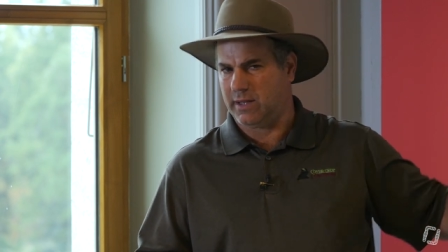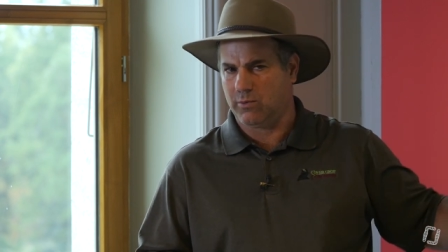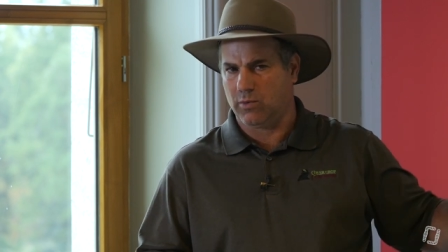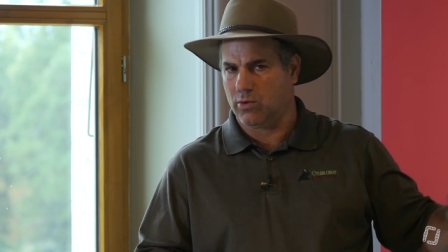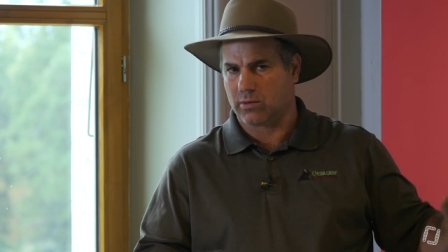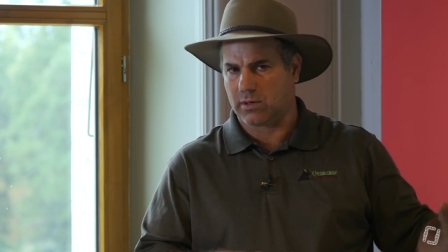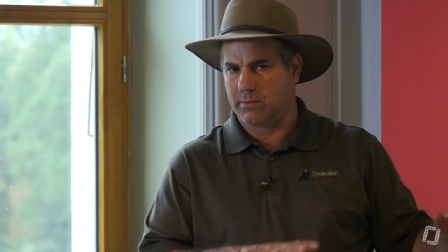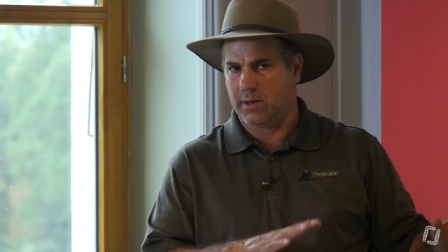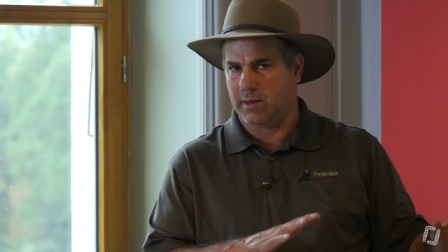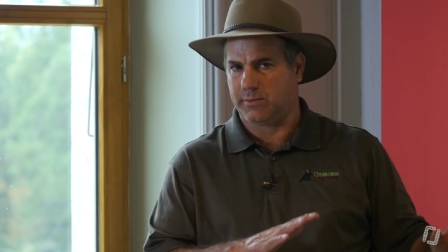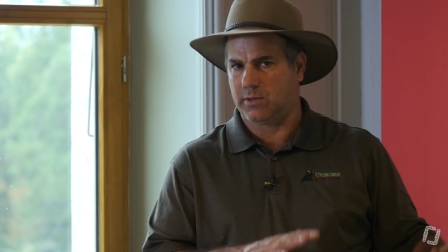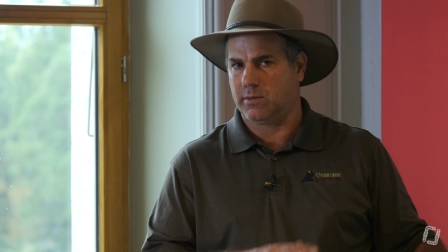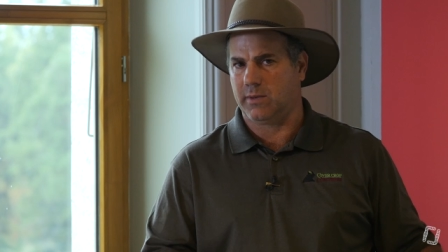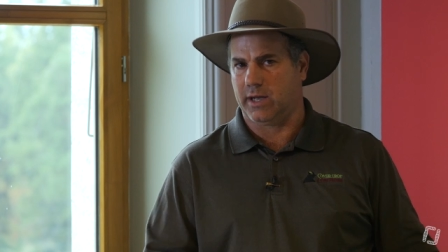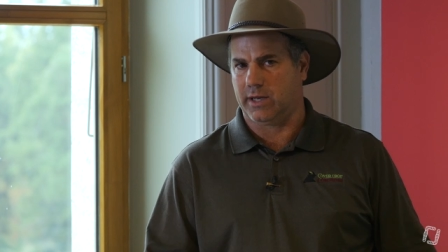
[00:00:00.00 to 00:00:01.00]
It won't come up
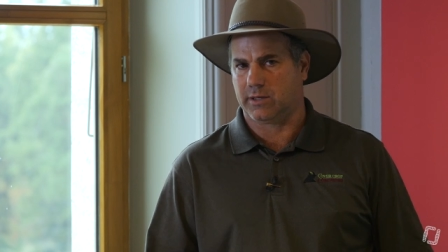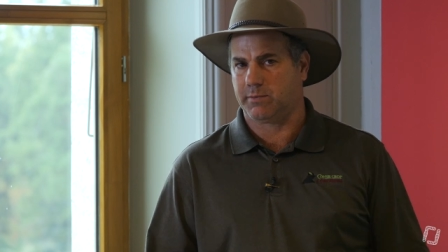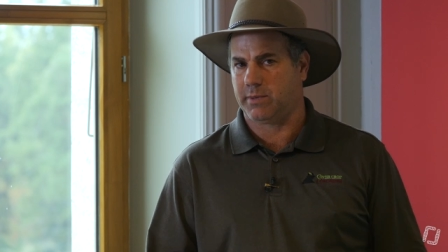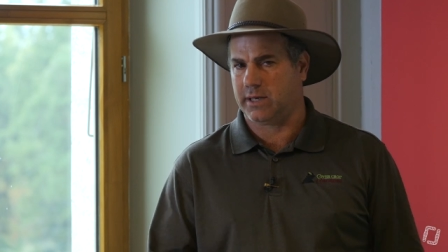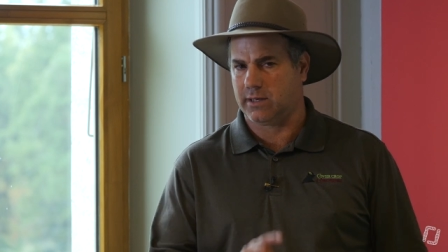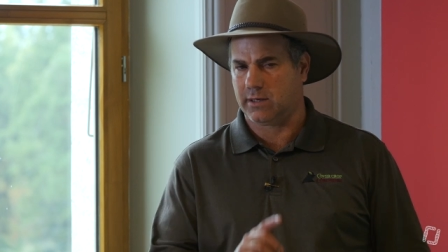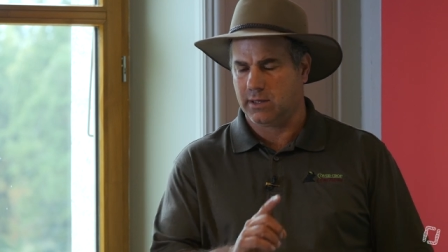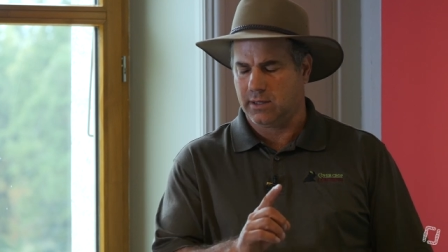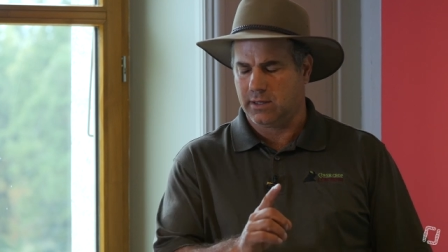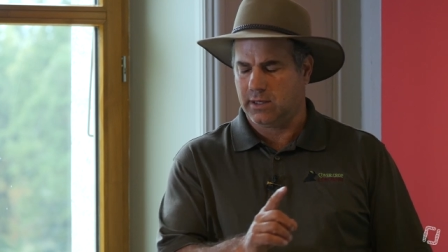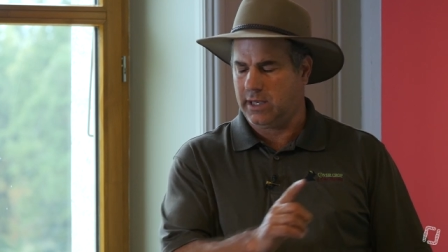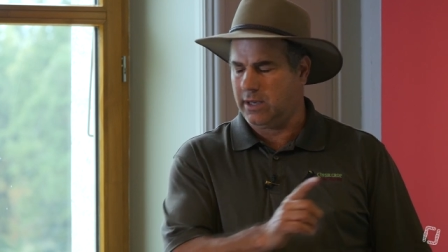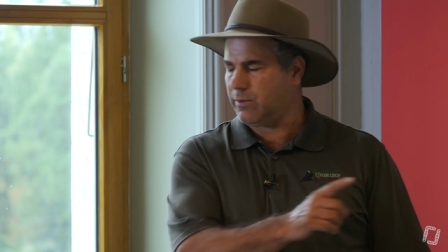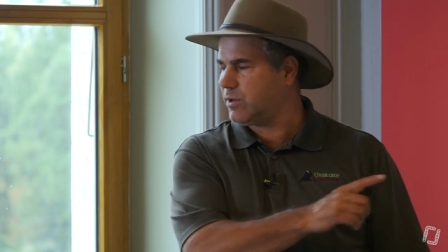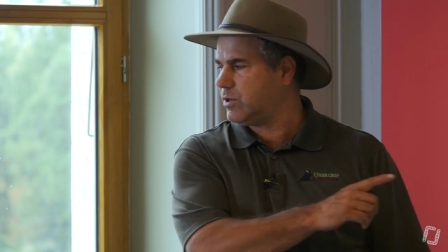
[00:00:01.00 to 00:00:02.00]
too much. But
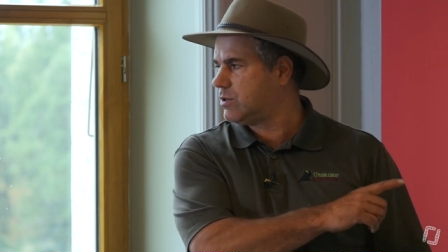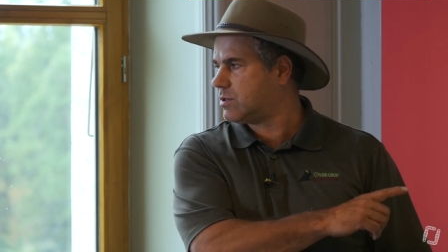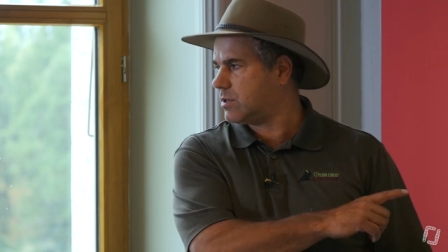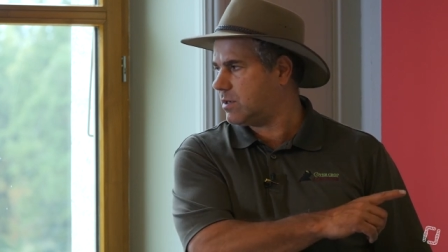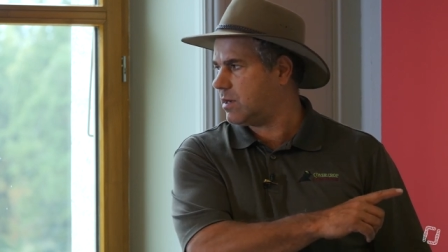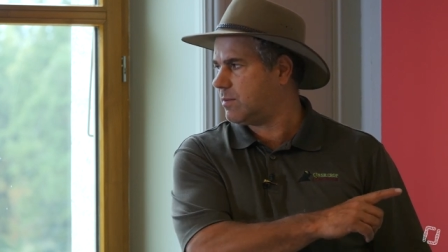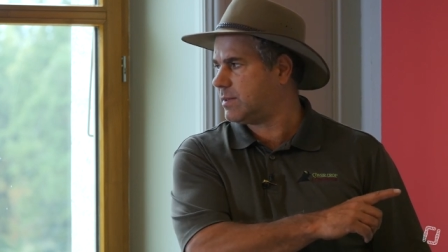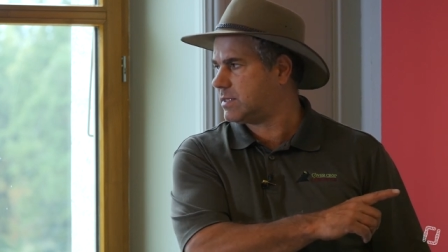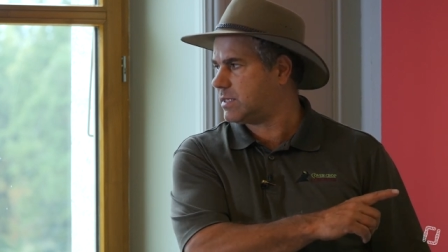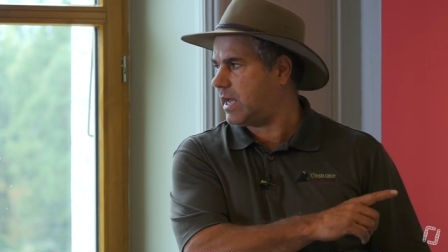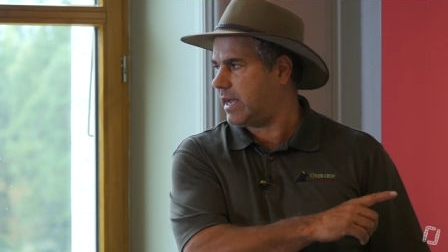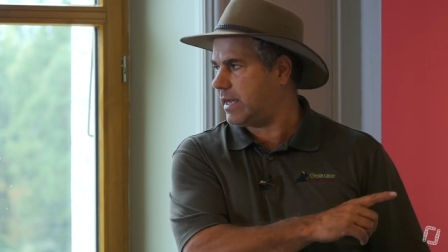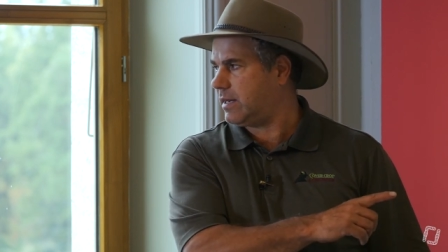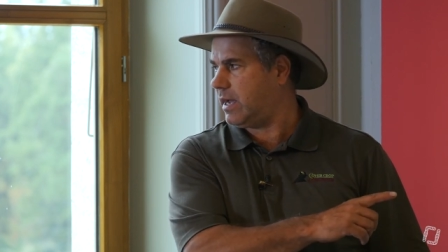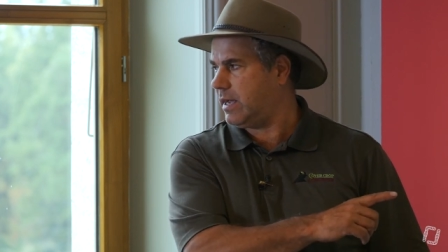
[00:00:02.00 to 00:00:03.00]
he'll use a
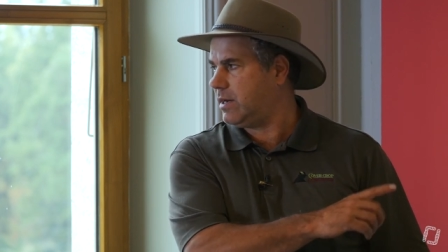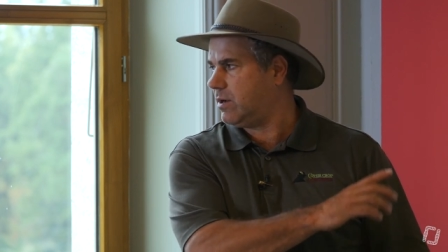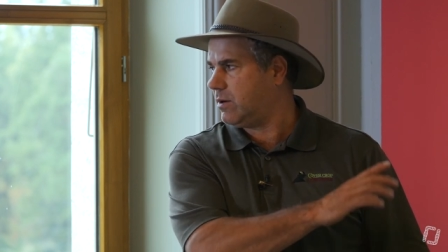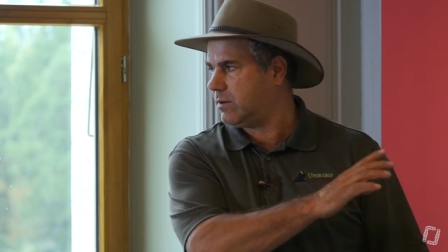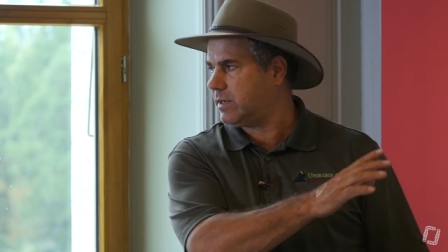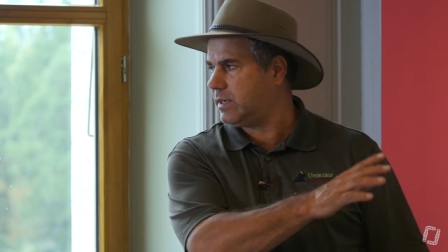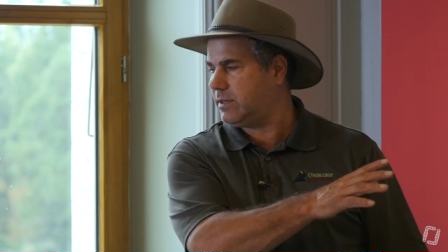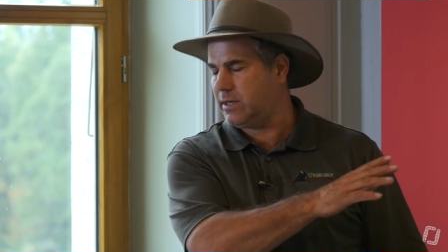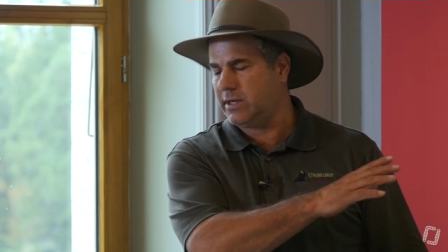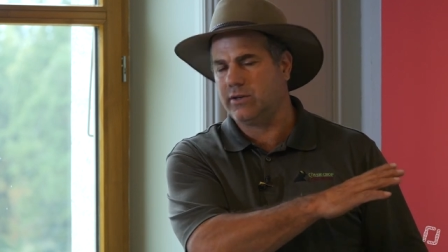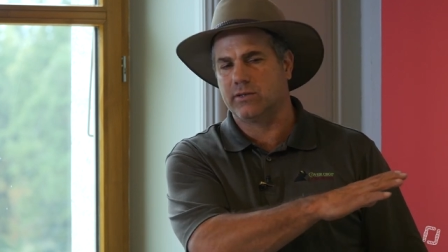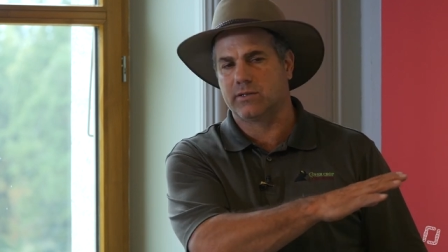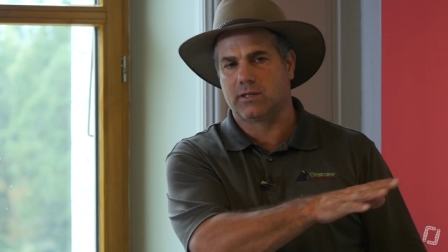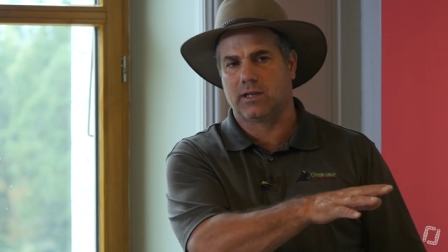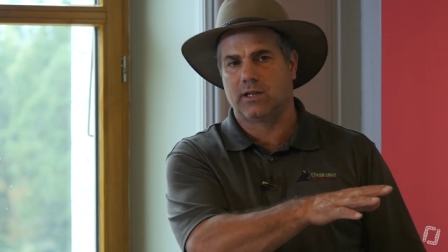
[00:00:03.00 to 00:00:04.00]
herbicide. I know he, he
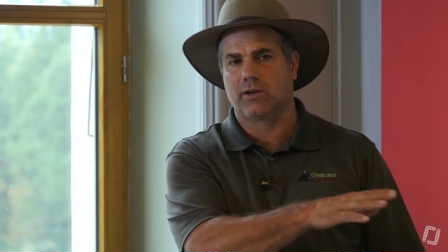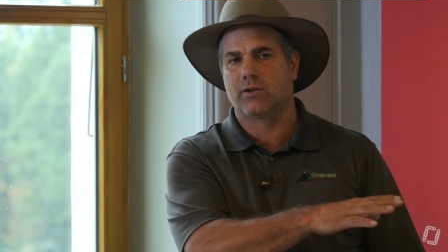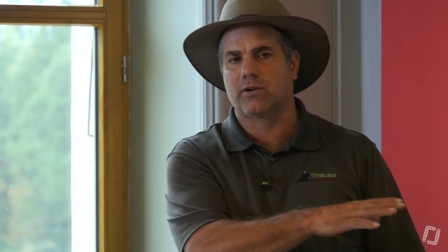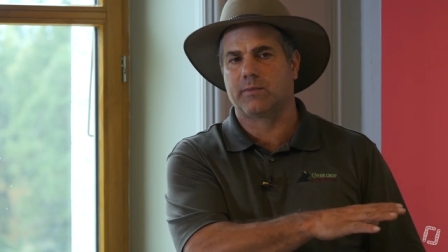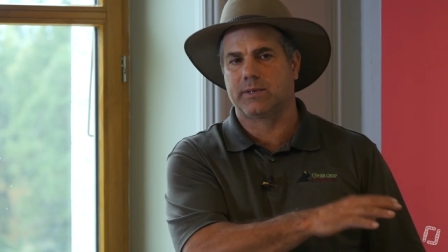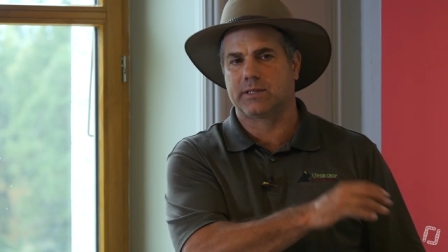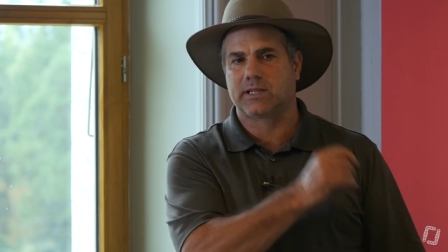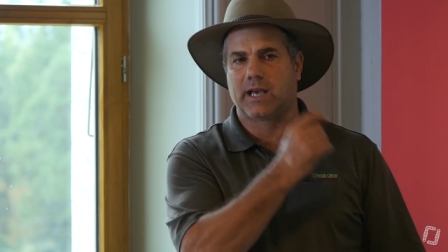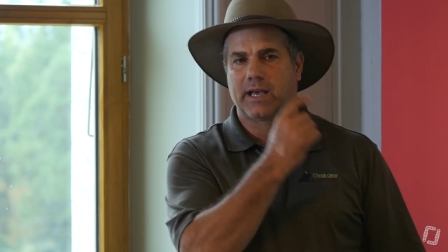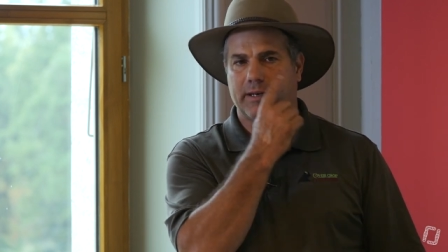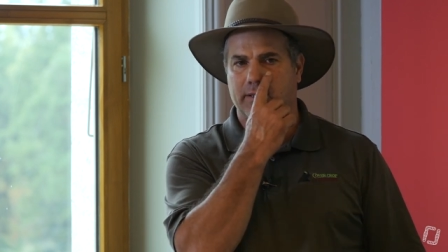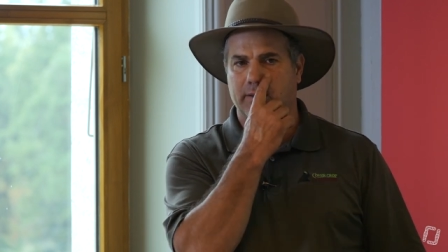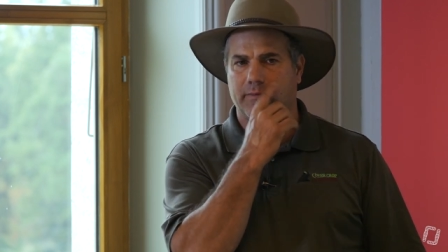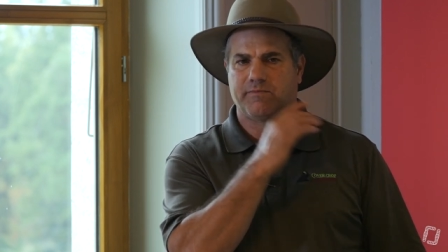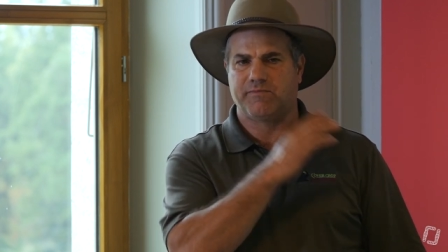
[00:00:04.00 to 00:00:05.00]
uses a little
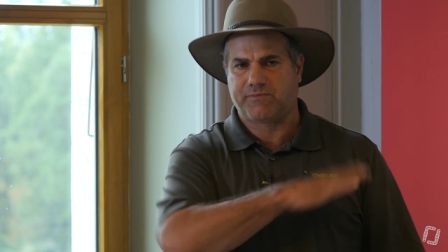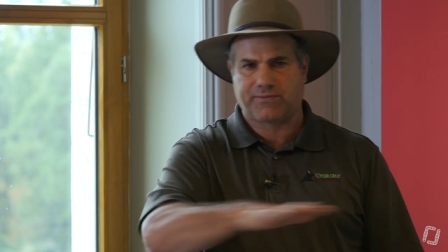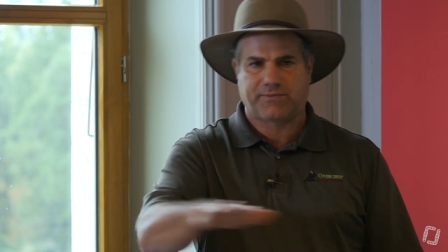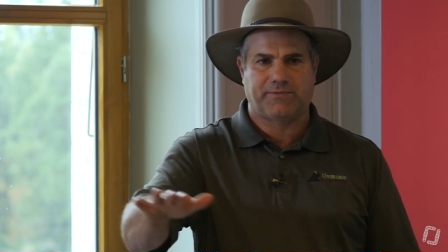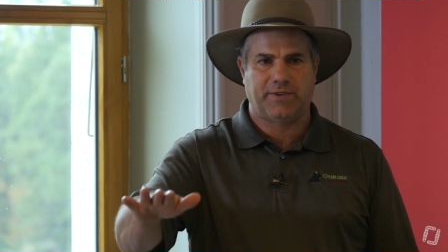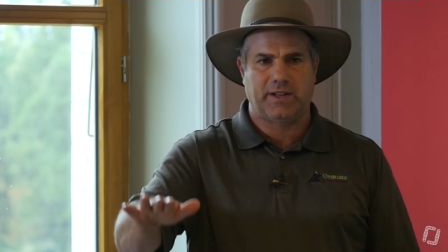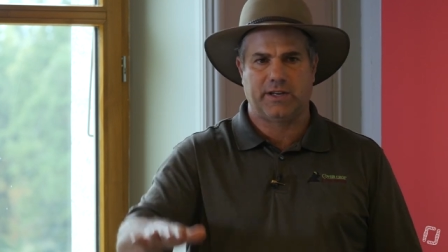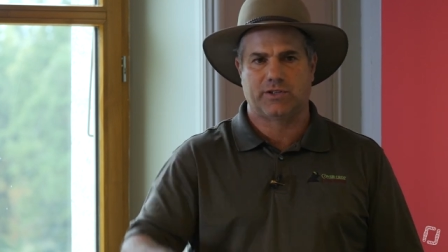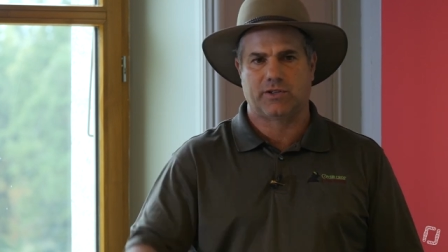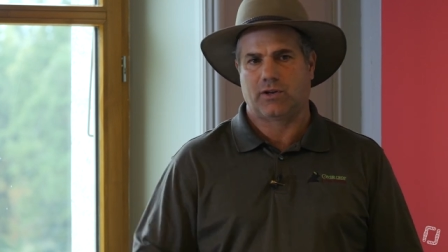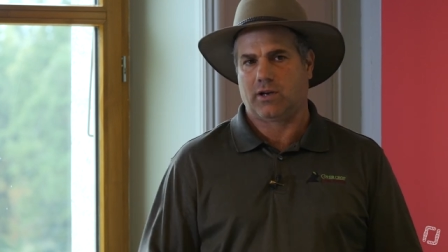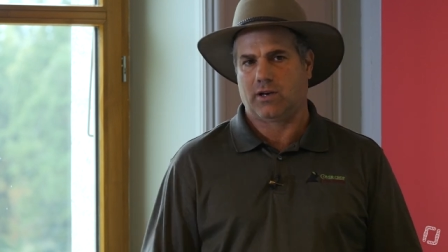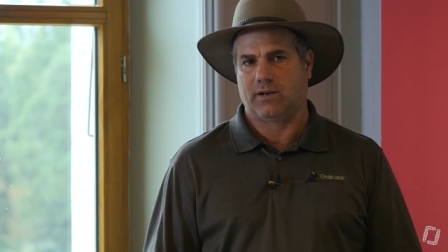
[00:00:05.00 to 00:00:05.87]
herbicide to finish it